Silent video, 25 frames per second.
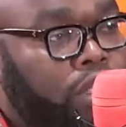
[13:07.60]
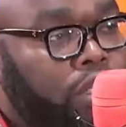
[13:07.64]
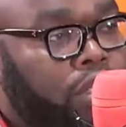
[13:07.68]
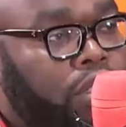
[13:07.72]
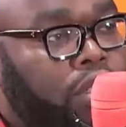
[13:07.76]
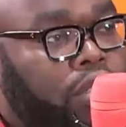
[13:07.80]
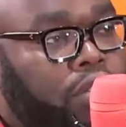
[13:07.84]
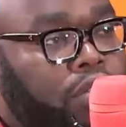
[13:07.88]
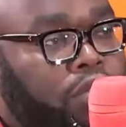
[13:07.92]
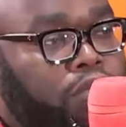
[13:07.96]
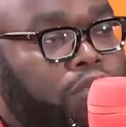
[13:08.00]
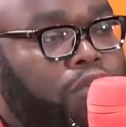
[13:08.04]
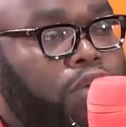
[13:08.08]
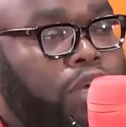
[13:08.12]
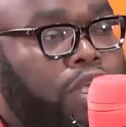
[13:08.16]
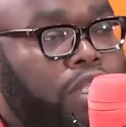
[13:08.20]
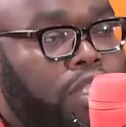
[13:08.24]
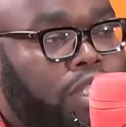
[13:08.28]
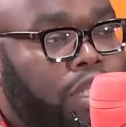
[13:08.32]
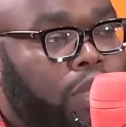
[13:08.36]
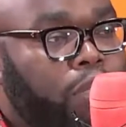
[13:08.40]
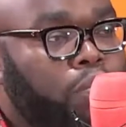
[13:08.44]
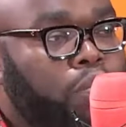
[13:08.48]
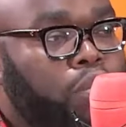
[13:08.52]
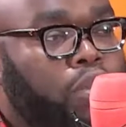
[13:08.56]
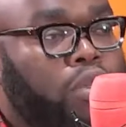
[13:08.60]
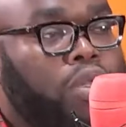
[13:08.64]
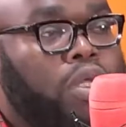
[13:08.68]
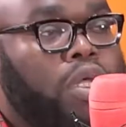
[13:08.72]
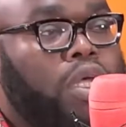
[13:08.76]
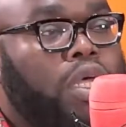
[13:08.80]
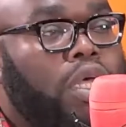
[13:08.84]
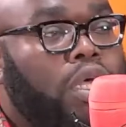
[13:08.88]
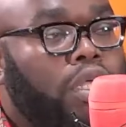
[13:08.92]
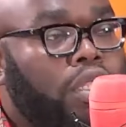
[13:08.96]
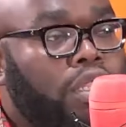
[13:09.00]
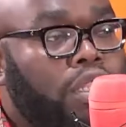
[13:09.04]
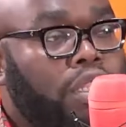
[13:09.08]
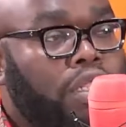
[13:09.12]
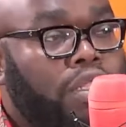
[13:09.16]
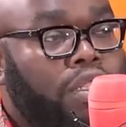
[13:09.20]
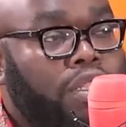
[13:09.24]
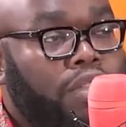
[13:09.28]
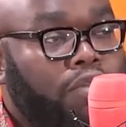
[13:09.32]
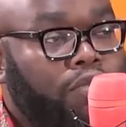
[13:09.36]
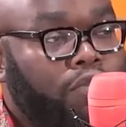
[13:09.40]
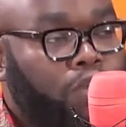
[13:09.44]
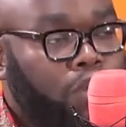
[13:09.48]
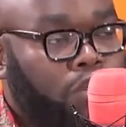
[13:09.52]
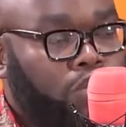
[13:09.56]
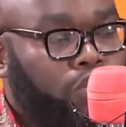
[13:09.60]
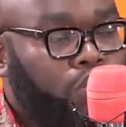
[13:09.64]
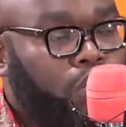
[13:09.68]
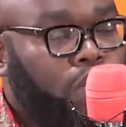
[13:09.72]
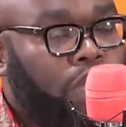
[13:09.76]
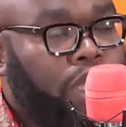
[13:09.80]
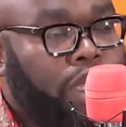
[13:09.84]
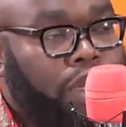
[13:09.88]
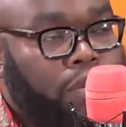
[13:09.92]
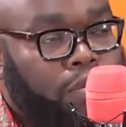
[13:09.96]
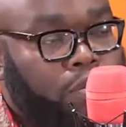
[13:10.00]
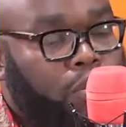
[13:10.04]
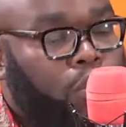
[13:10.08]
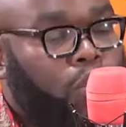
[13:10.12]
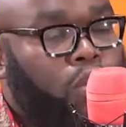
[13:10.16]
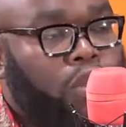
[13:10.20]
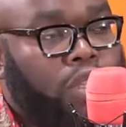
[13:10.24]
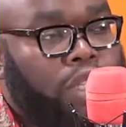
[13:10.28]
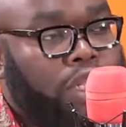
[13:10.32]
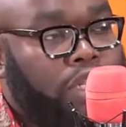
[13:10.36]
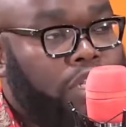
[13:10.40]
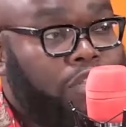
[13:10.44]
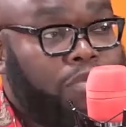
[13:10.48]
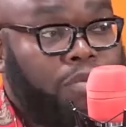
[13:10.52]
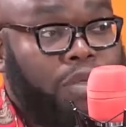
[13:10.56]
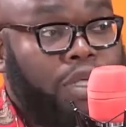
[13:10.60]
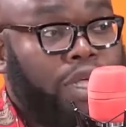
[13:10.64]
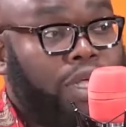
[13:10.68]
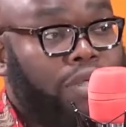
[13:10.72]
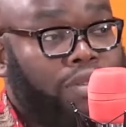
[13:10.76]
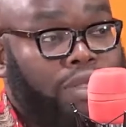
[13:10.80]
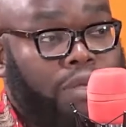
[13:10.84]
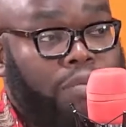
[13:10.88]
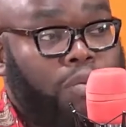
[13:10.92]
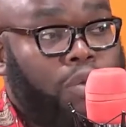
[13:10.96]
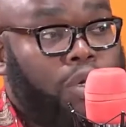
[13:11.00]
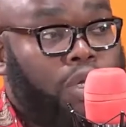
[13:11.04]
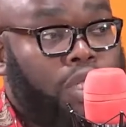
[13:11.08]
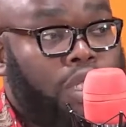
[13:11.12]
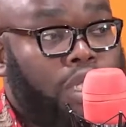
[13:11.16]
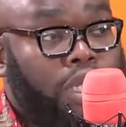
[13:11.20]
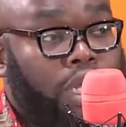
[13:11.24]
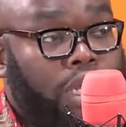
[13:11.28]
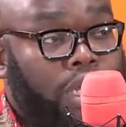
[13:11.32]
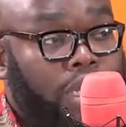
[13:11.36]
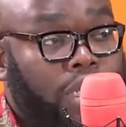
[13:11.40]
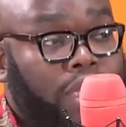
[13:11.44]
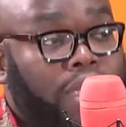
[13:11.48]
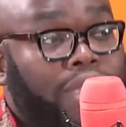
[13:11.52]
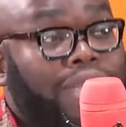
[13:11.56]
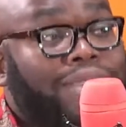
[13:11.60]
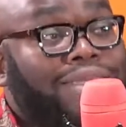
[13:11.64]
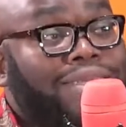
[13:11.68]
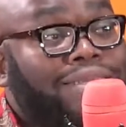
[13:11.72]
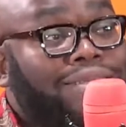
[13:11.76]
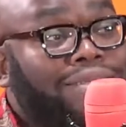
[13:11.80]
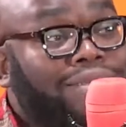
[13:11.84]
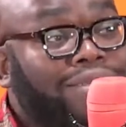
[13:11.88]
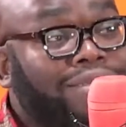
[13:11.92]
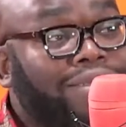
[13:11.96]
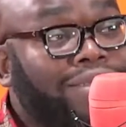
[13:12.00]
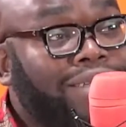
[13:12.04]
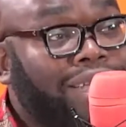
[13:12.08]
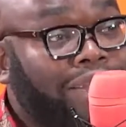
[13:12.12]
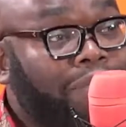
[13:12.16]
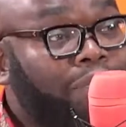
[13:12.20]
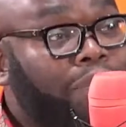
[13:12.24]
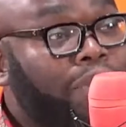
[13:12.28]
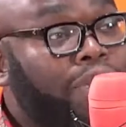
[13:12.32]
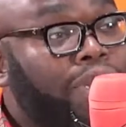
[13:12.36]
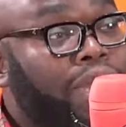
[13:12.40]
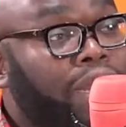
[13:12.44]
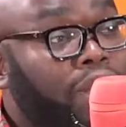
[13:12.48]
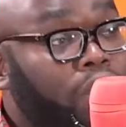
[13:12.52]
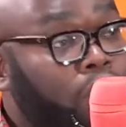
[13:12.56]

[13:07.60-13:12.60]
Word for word: So, for example, the, the Volkswagen Polo that is being assembled here, the seats can be done